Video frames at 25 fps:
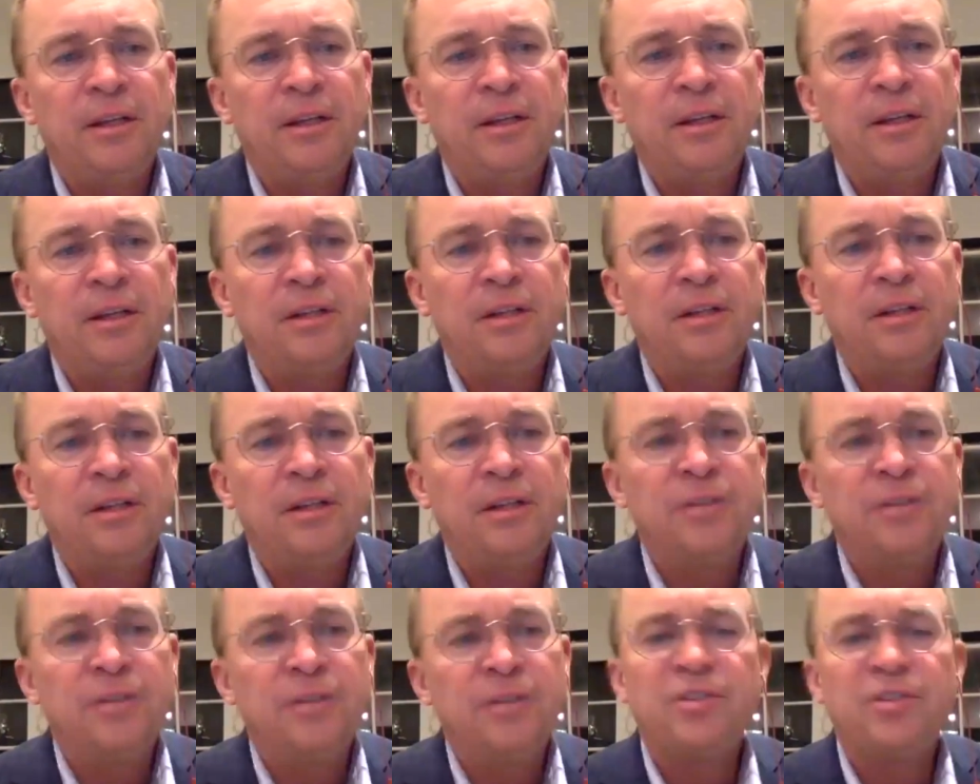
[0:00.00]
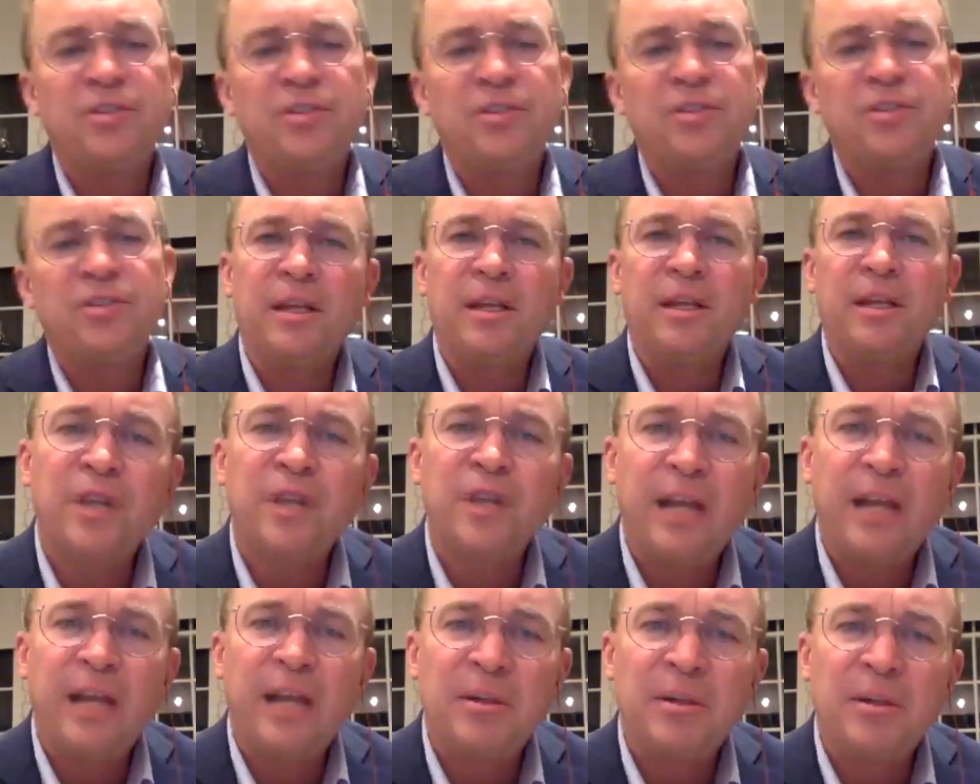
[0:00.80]
state where I think those
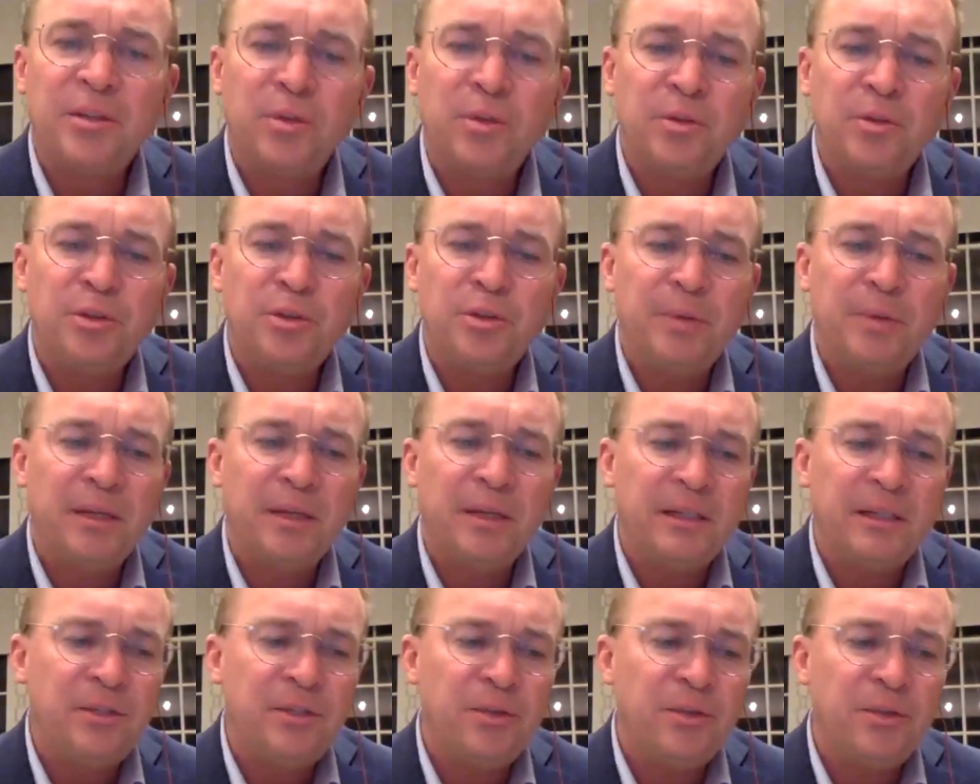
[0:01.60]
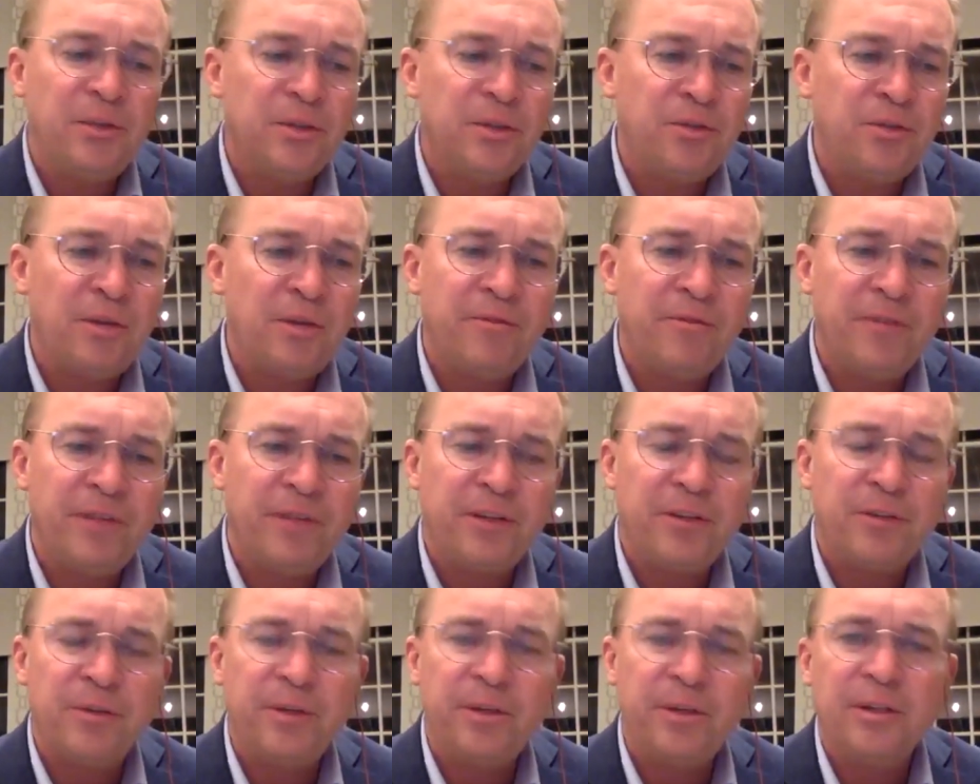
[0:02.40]
dynamics I told you about lead to a Trump
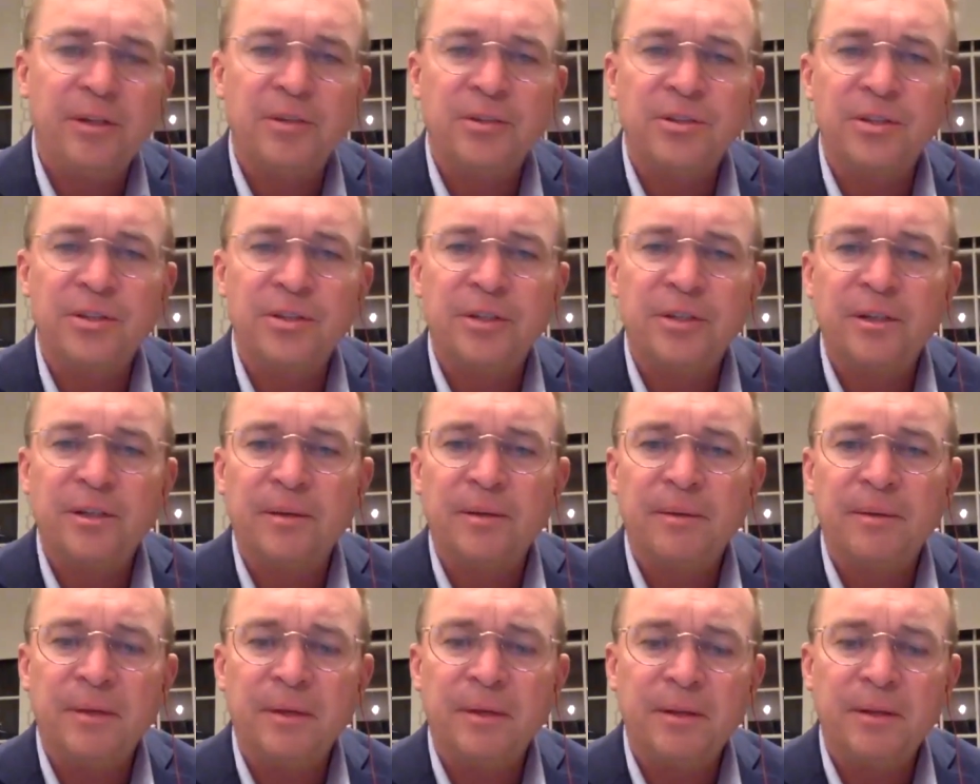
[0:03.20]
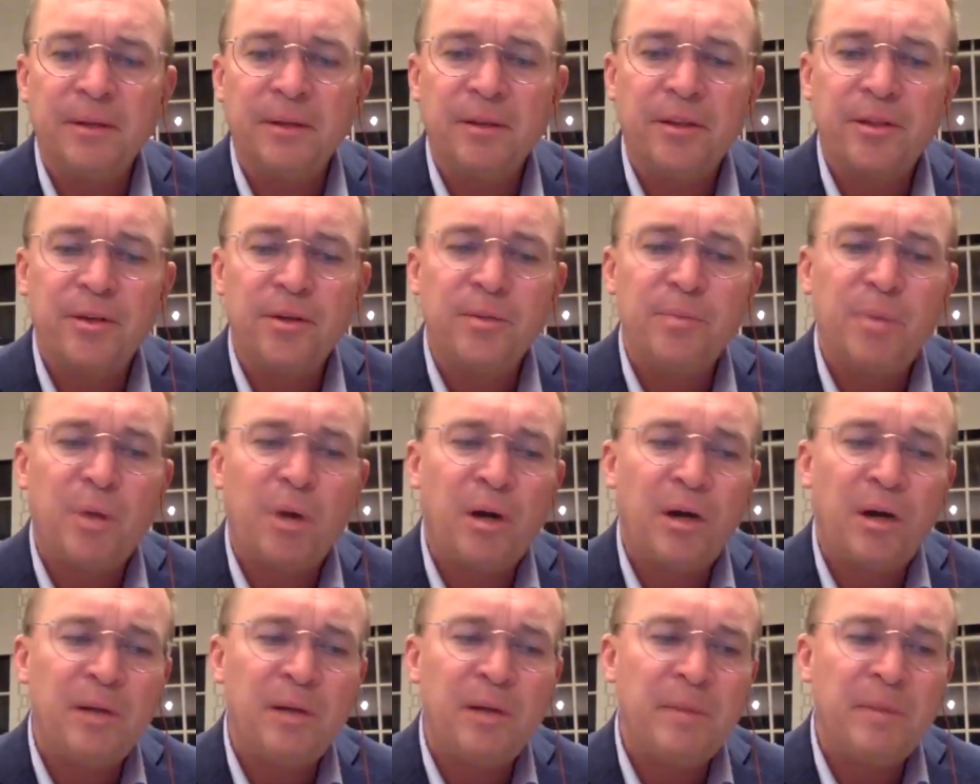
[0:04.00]
victory. There's a third
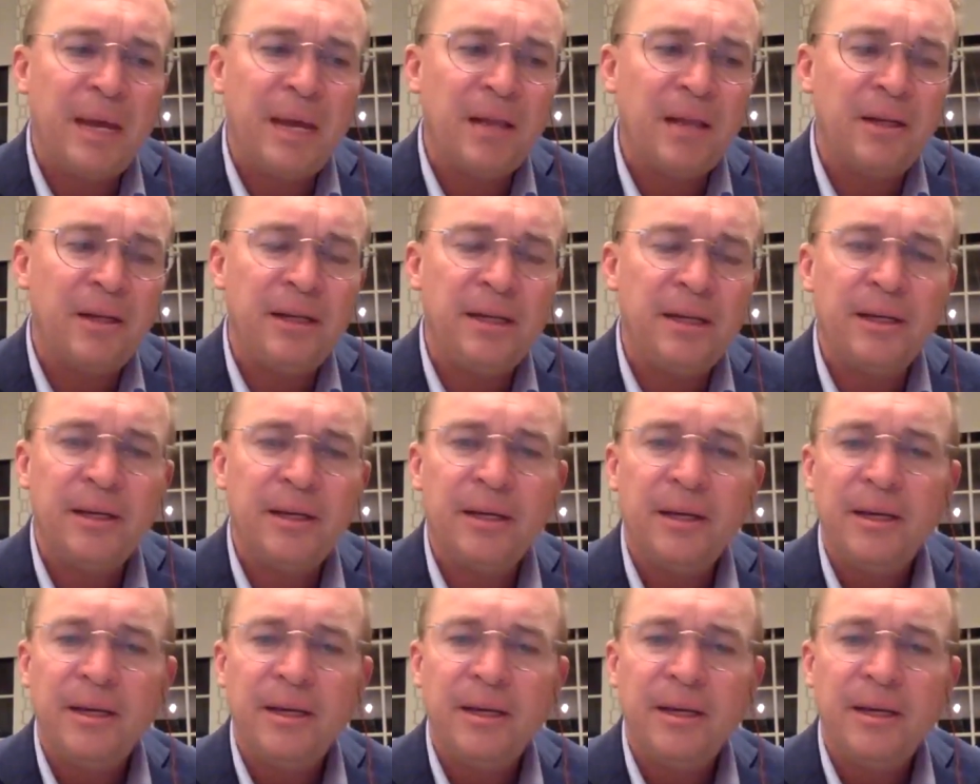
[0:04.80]
party balloting.